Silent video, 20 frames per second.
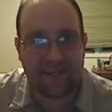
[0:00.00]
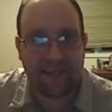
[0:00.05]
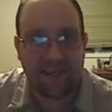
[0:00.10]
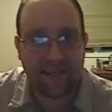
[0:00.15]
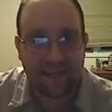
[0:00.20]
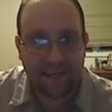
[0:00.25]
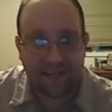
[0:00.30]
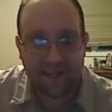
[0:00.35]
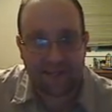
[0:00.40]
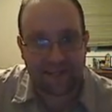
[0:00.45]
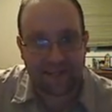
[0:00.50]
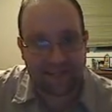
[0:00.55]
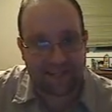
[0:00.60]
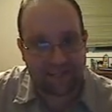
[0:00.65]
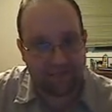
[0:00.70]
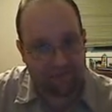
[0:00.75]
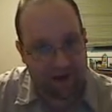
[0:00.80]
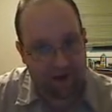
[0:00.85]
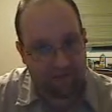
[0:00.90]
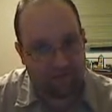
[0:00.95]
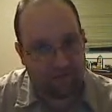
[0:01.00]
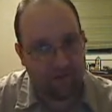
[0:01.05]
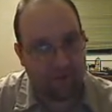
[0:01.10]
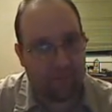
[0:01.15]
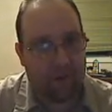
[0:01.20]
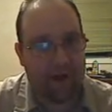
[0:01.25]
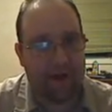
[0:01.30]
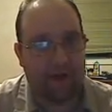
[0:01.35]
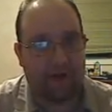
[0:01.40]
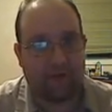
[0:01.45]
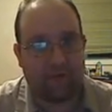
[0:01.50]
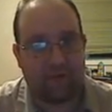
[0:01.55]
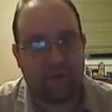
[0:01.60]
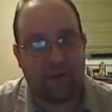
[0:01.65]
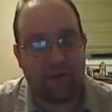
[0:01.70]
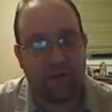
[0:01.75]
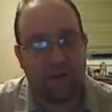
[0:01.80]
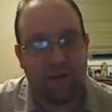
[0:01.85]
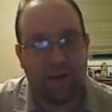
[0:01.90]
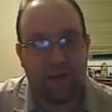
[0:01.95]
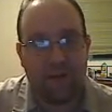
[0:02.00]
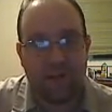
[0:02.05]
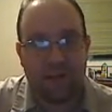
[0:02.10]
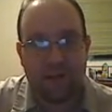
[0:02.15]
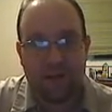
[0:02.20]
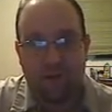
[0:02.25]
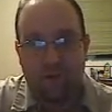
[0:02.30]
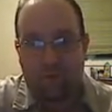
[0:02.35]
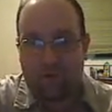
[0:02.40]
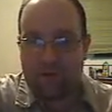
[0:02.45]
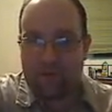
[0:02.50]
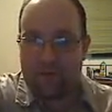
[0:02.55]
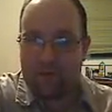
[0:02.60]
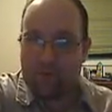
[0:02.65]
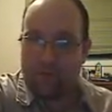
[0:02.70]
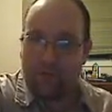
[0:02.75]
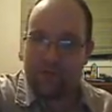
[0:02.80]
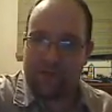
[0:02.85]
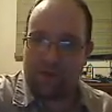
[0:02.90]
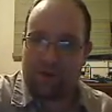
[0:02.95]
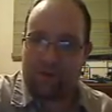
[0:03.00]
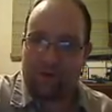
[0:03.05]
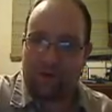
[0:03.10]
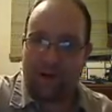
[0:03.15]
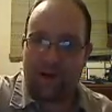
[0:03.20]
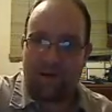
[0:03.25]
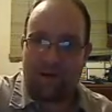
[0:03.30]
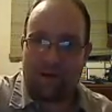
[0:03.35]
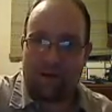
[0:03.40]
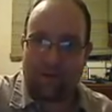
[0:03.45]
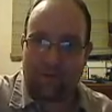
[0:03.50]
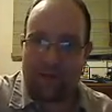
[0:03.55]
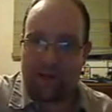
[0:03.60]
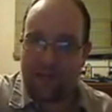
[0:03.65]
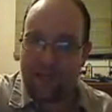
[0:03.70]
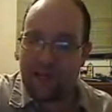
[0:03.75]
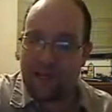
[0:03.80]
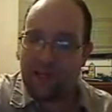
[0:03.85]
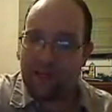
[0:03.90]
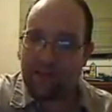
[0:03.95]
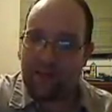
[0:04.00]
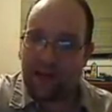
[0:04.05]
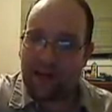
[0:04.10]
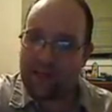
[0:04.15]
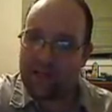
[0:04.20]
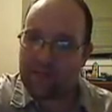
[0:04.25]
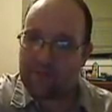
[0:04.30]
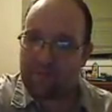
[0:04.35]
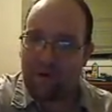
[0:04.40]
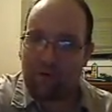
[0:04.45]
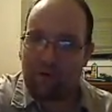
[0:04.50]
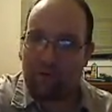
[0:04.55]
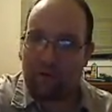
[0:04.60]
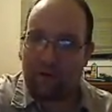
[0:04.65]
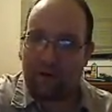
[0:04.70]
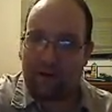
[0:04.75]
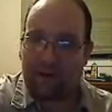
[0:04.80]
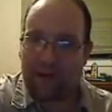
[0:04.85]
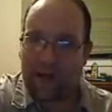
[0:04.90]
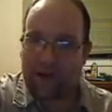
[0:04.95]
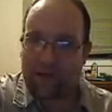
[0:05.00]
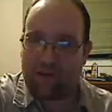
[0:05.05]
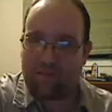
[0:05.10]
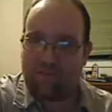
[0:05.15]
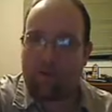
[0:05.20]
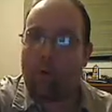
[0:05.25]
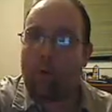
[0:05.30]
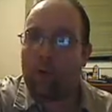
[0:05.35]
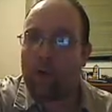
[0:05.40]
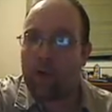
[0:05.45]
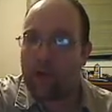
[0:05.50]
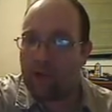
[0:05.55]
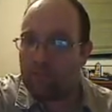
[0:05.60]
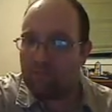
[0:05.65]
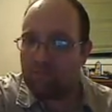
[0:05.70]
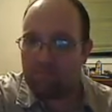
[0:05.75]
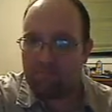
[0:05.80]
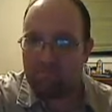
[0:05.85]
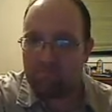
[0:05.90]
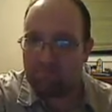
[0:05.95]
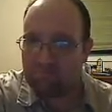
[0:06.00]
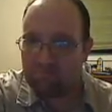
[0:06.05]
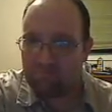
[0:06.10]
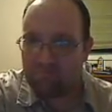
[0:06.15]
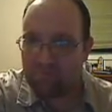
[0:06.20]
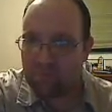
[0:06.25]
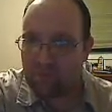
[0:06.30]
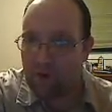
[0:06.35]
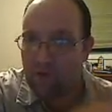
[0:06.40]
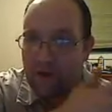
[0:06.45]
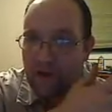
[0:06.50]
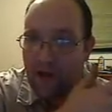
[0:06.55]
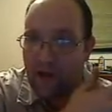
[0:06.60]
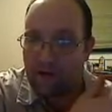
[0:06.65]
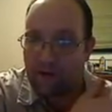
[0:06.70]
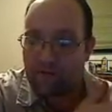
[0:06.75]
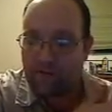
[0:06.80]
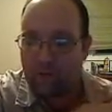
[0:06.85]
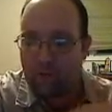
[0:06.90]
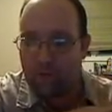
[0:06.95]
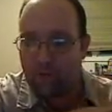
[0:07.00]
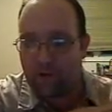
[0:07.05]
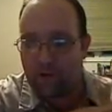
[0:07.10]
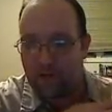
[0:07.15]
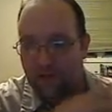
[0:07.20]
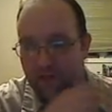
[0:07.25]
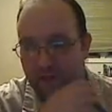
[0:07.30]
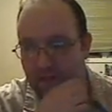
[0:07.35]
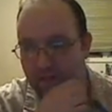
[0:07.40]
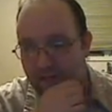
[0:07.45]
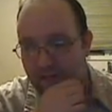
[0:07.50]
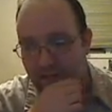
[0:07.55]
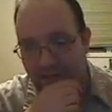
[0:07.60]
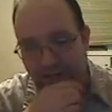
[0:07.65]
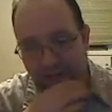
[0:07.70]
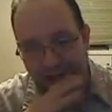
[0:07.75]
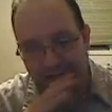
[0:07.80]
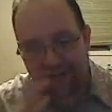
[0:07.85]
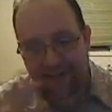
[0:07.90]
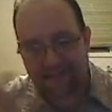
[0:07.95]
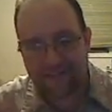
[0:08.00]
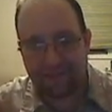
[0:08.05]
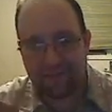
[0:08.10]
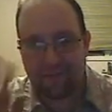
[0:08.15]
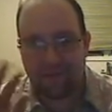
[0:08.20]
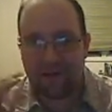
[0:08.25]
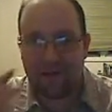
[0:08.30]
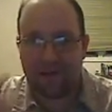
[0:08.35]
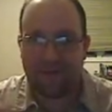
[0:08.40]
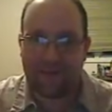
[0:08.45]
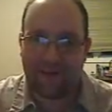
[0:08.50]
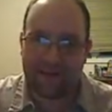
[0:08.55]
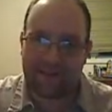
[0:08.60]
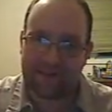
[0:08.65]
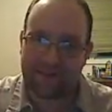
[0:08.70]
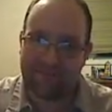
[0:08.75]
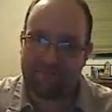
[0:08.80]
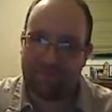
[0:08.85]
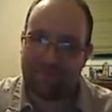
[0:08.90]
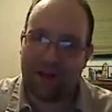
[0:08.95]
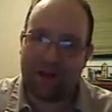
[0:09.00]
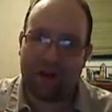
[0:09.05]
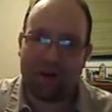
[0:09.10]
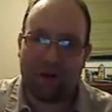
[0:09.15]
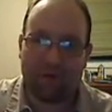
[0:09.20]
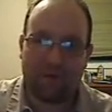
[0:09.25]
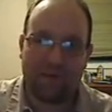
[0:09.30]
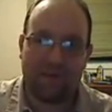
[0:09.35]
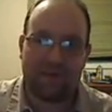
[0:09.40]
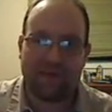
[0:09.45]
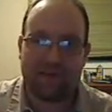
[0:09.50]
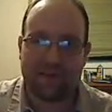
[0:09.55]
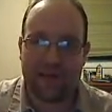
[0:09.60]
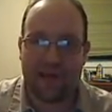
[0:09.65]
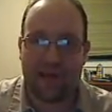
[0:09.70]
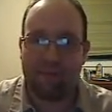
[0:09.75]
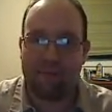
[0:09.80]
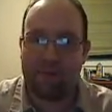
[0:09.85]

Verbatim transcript: Well, the ones over here on the end, they just both went to like 40, 38 or 40. And I said, well, that's not hardly the same, but maybe the head's thinner on that end, and